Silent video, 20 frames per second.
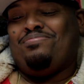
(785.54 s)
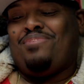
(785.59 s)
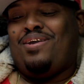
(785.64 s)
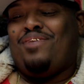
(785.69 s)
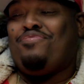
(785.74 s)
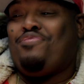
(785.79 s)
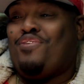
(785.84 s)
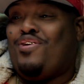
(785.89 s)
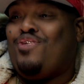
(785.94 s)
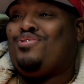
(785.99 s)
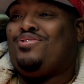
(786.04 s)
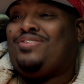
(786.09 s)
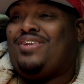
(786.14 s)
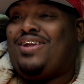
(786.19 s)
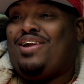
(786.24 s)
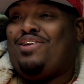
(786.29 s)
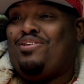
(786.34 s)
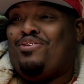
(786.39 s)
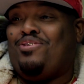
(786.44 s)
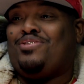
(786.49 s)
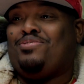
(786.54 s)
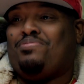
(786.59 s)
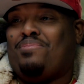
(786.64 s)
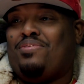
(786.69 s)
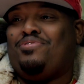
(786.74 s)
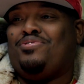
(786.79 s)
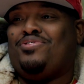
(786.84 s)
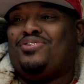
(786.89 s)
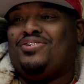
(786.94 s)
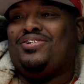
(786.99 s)
my first that I
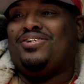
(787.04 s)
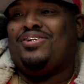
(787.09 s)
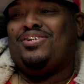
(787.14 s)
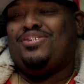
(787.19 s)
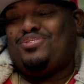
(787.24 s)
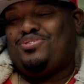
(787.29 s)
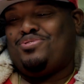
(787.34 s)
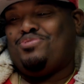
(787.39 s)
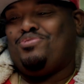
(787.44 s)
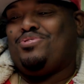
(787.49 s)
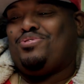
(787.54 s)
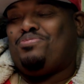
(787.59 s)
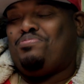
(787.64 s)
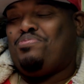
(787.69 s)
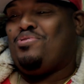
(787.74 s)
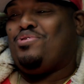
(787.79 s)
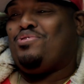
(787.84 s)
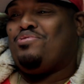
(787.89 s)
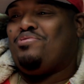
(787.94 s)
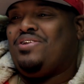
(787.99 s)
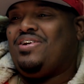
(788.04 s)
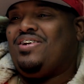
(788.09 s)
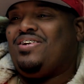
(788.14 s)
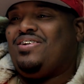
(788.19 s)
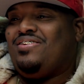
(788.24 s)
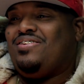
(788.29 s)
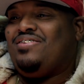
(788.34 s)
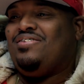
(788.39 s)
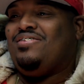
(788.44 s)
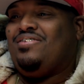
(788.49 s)
lost my virginity to was Puerto
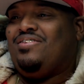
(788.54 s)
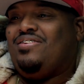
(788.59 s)
Rican.